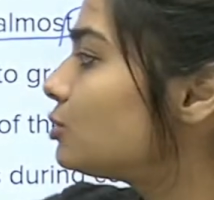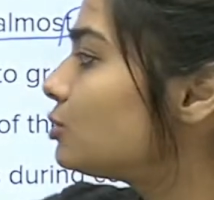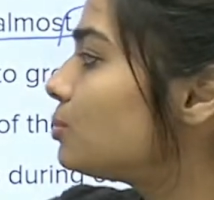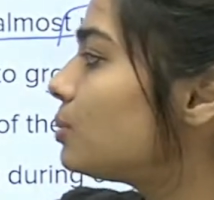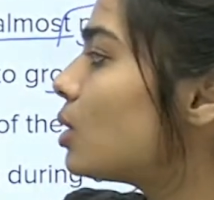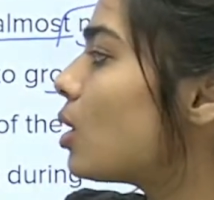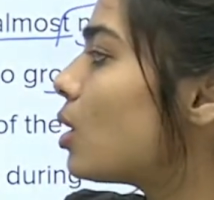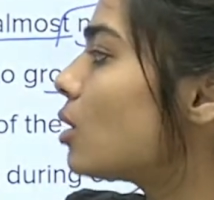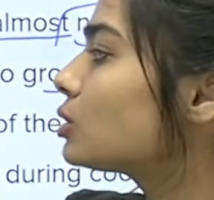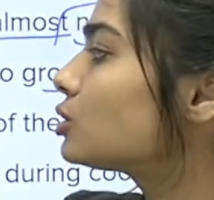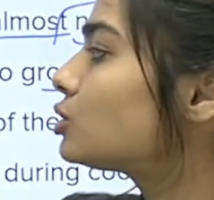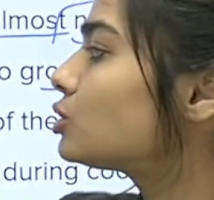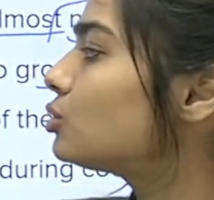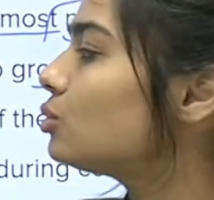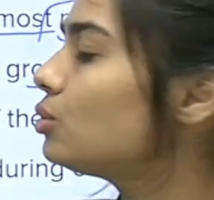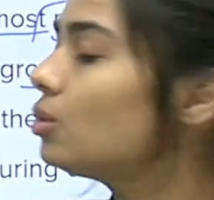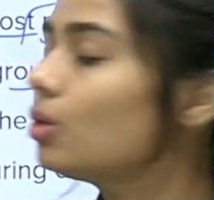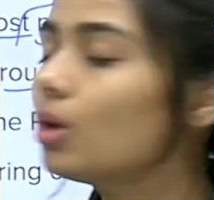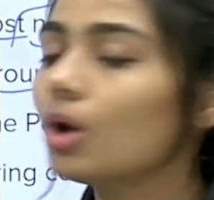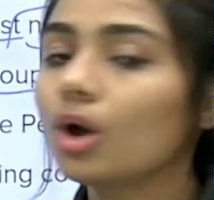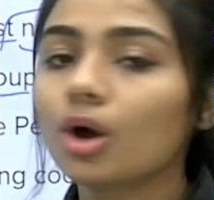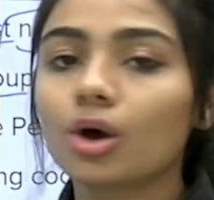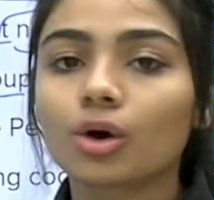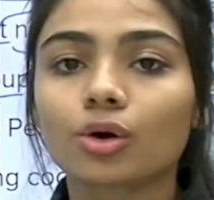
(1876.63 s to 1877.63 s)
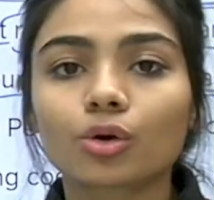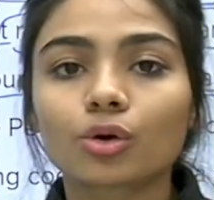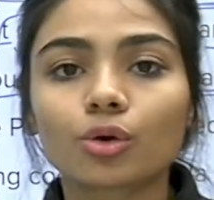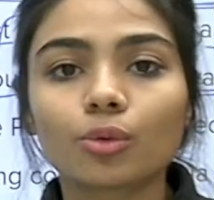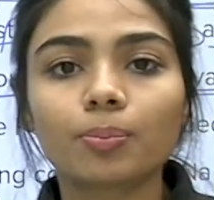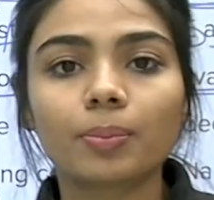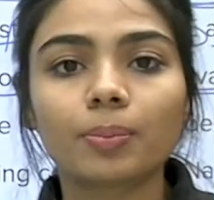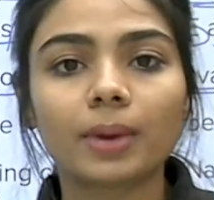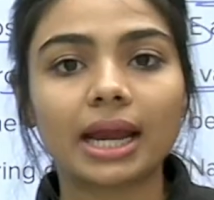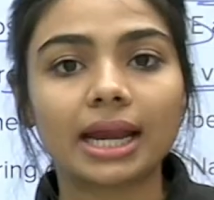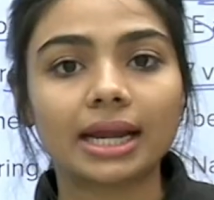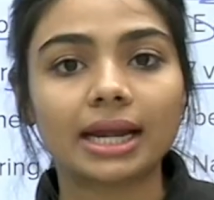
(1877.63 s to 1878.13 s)
belongs to
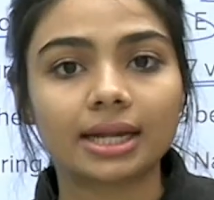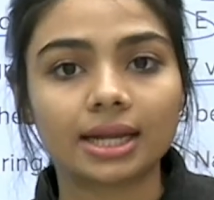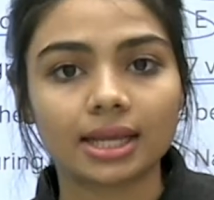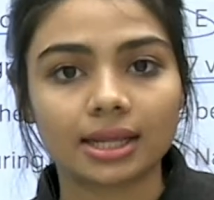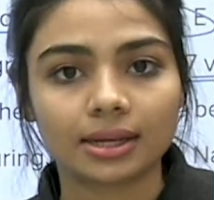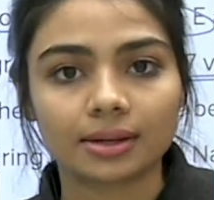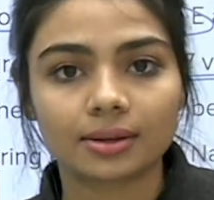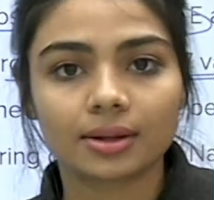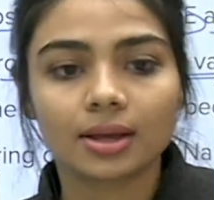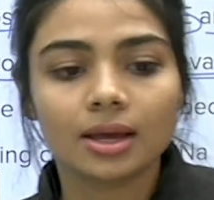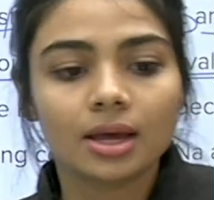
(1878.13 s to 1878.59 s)
group 18.